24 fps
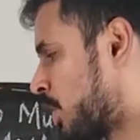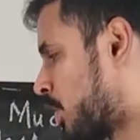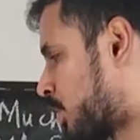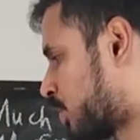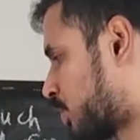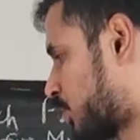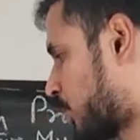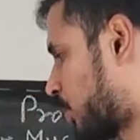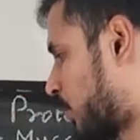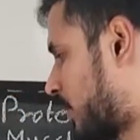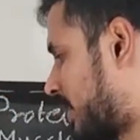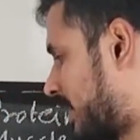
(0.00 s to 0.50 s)

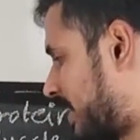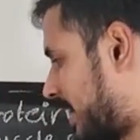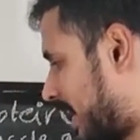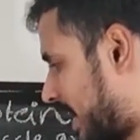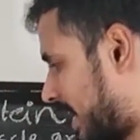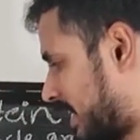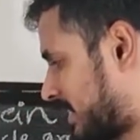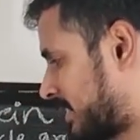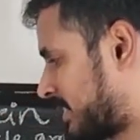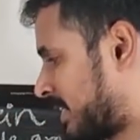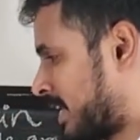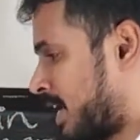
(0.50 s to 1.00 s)
So
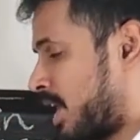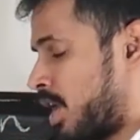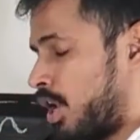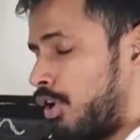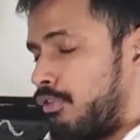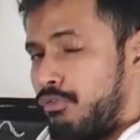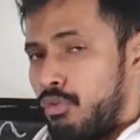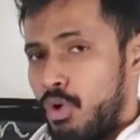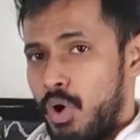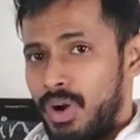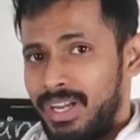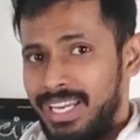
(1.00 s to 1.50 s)
yes,
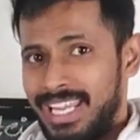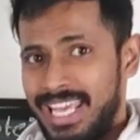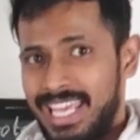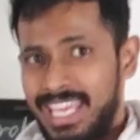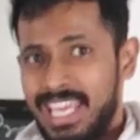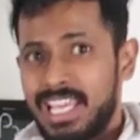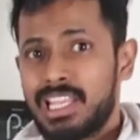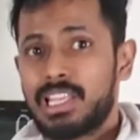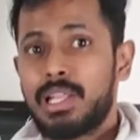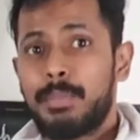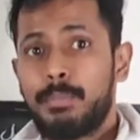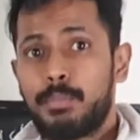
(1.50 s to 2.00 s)
if you are
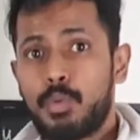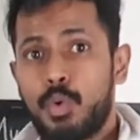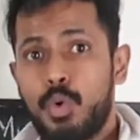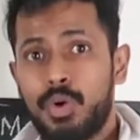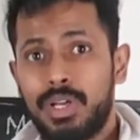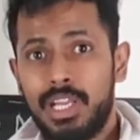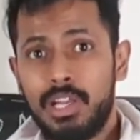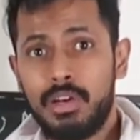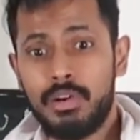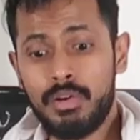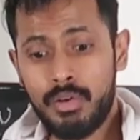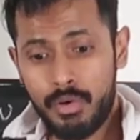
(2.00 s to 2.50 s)
taking the
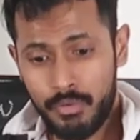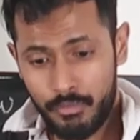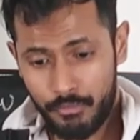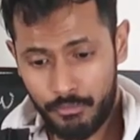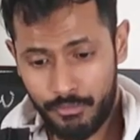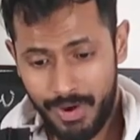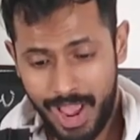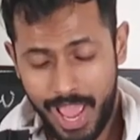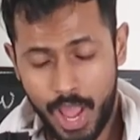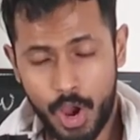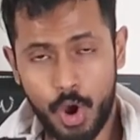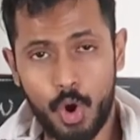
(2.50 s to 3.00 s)
protein
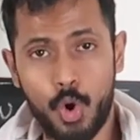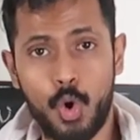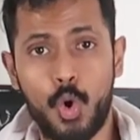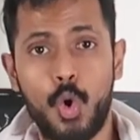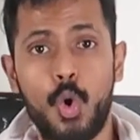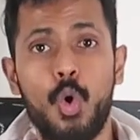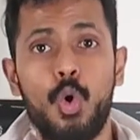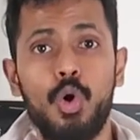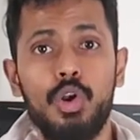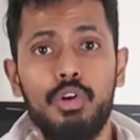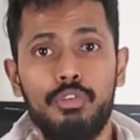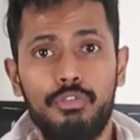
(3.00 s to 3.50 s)
via
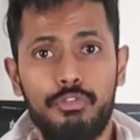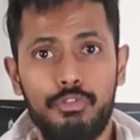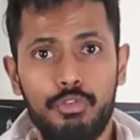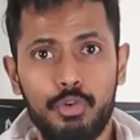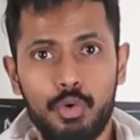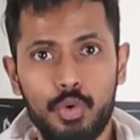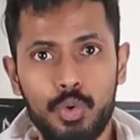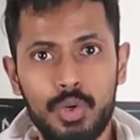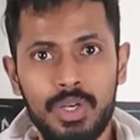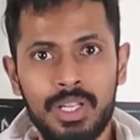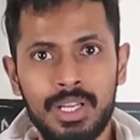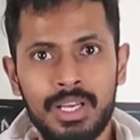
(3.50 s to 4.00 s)
whole
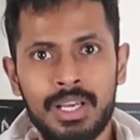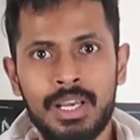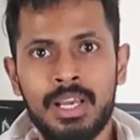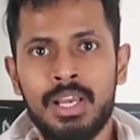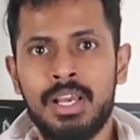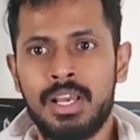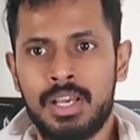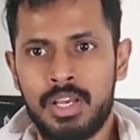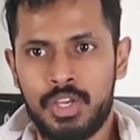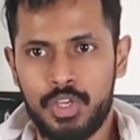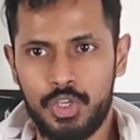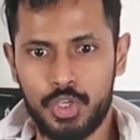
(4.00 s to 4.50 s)
food,
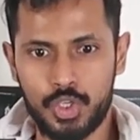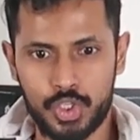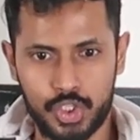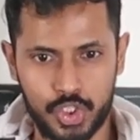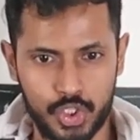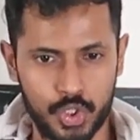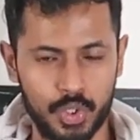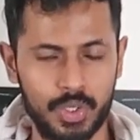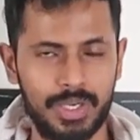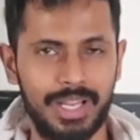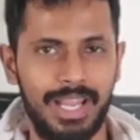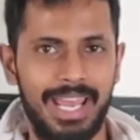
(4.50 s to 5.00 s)
you
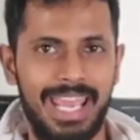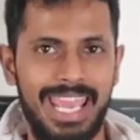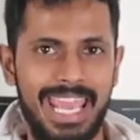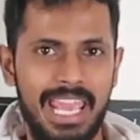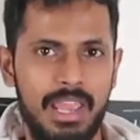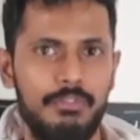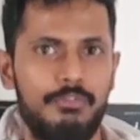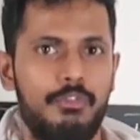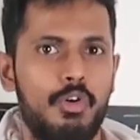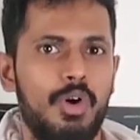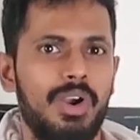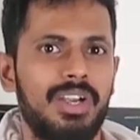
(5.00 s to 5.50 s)
should
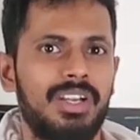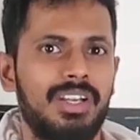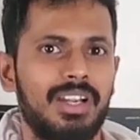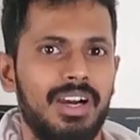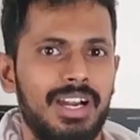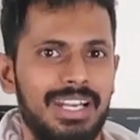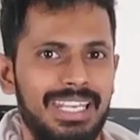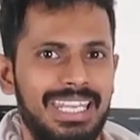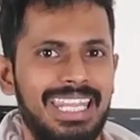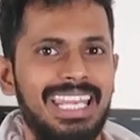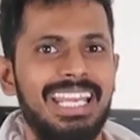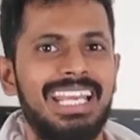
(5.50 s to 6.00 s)
aim for
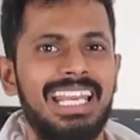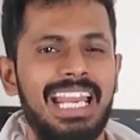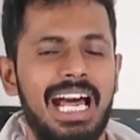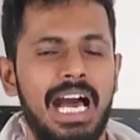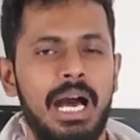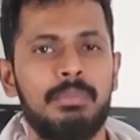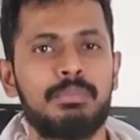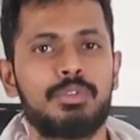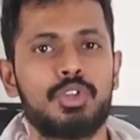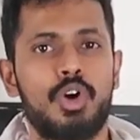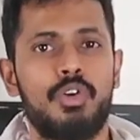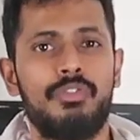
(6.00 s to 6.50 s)
30
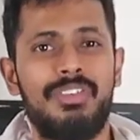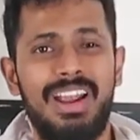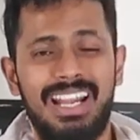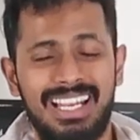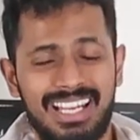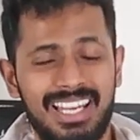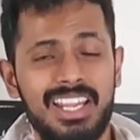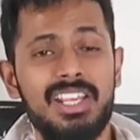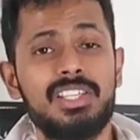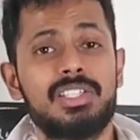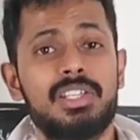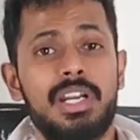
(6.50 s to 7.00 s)
grams of
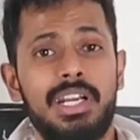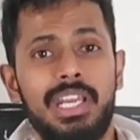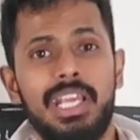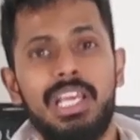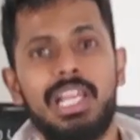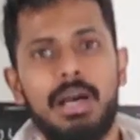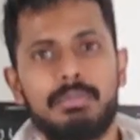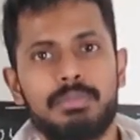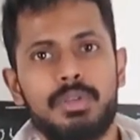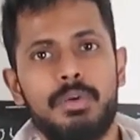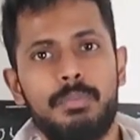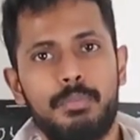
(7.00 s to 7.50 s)
at least 30
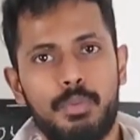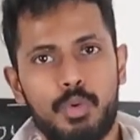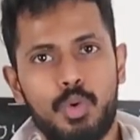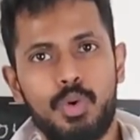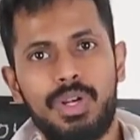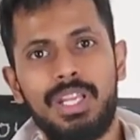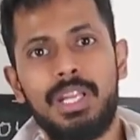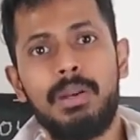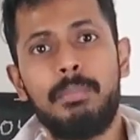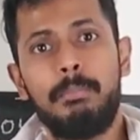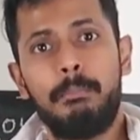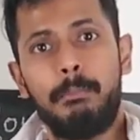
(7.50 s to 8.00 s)
grams of
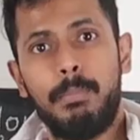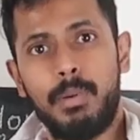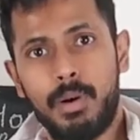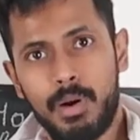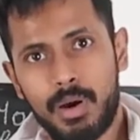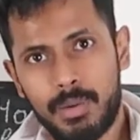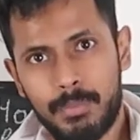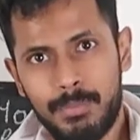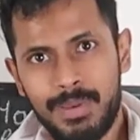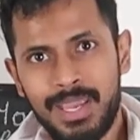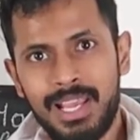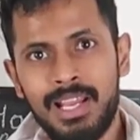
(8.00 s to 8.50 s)
protein
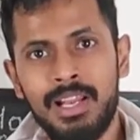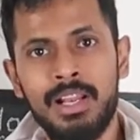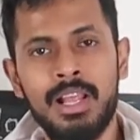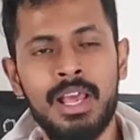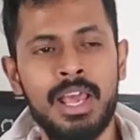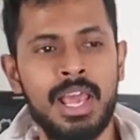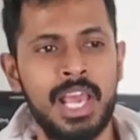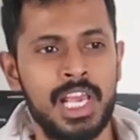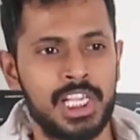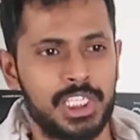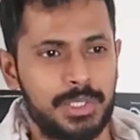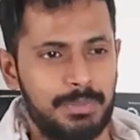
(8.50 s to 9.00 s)
per meal,
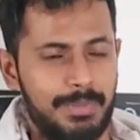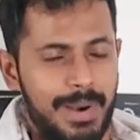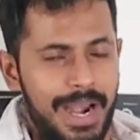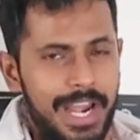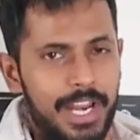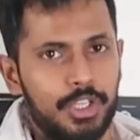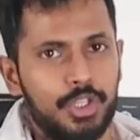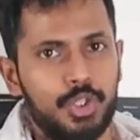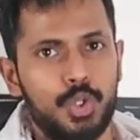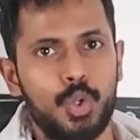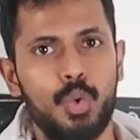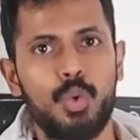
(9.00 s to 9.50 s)

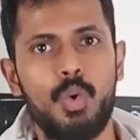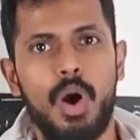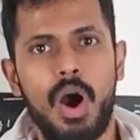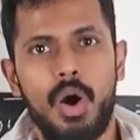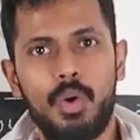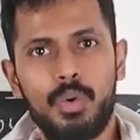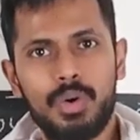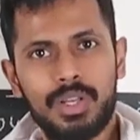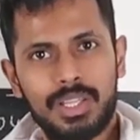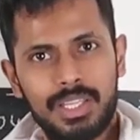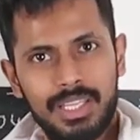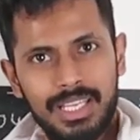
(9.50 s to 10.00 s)
spreading
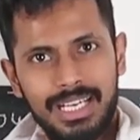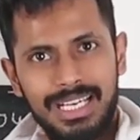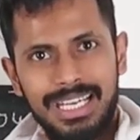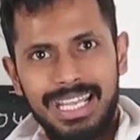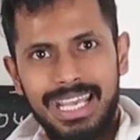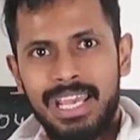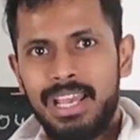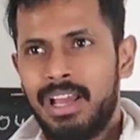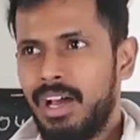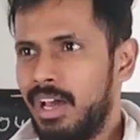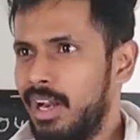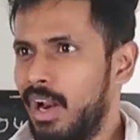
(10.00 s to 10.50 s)
throughout the
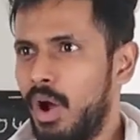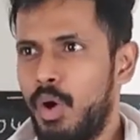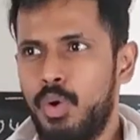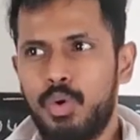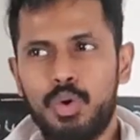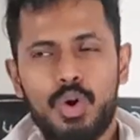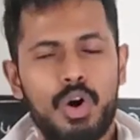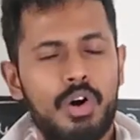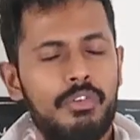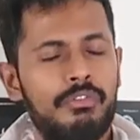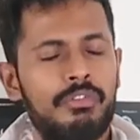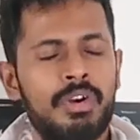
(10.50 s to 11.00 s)
day
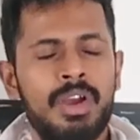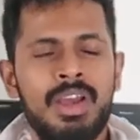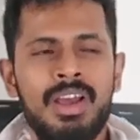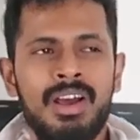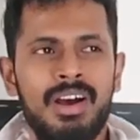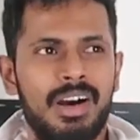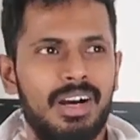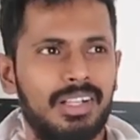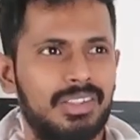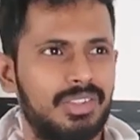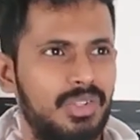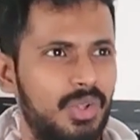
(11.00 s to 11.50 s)
around of
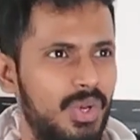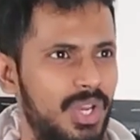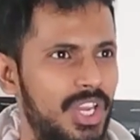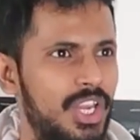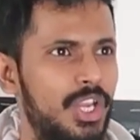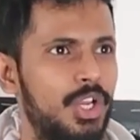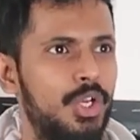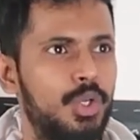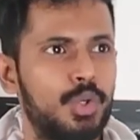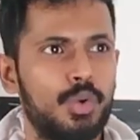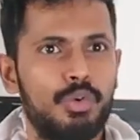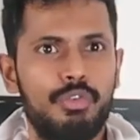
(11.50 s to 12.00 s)

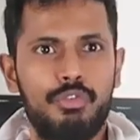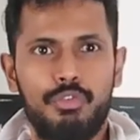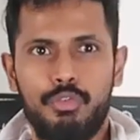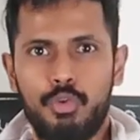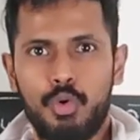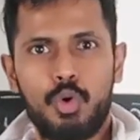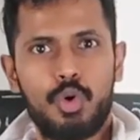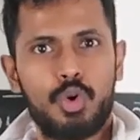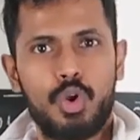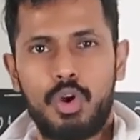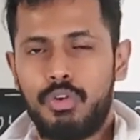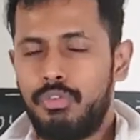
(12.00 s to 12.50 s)
3 to
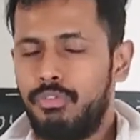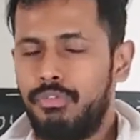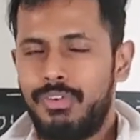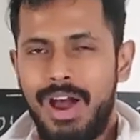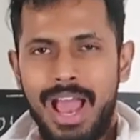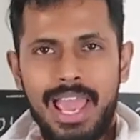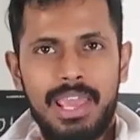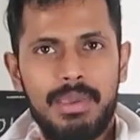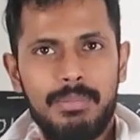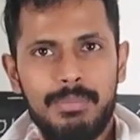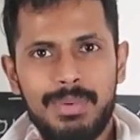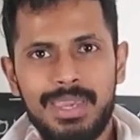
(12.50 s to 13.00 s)
4 or
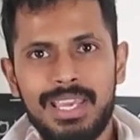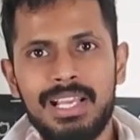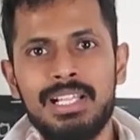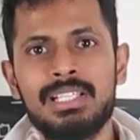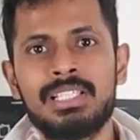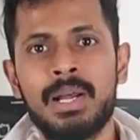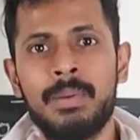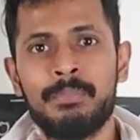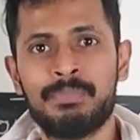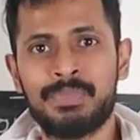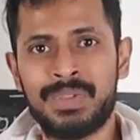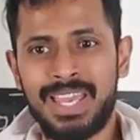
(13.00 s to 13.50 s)
5
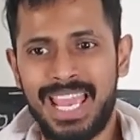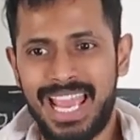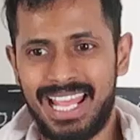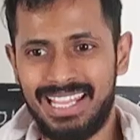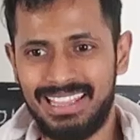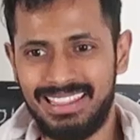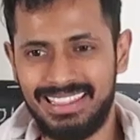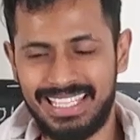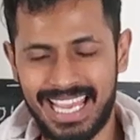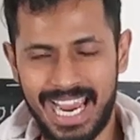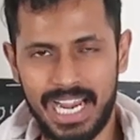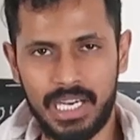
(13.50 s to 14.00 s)
meals,
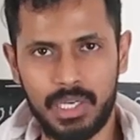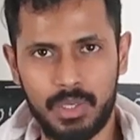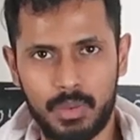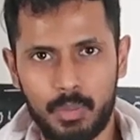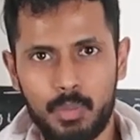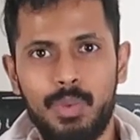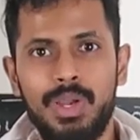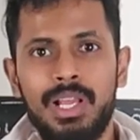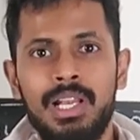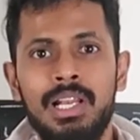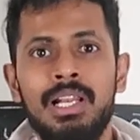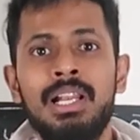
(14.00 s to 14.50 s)
and that
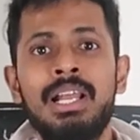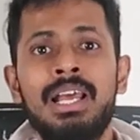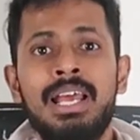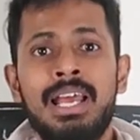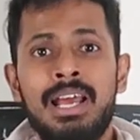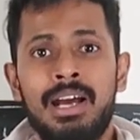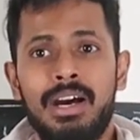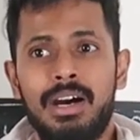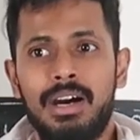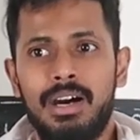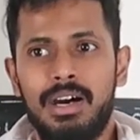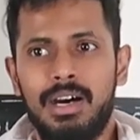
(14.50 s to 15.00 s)

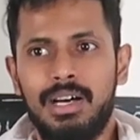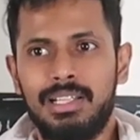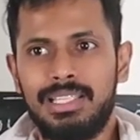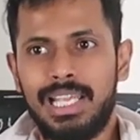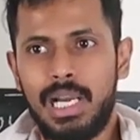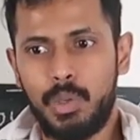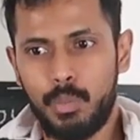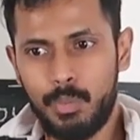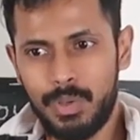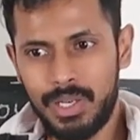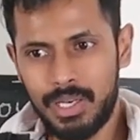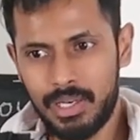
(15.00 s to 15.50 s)

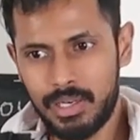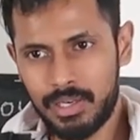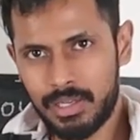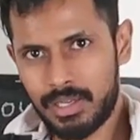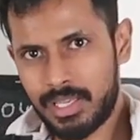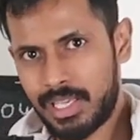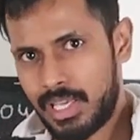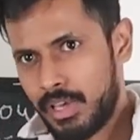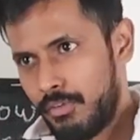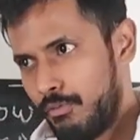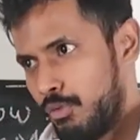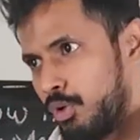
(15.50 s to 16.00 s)
will give you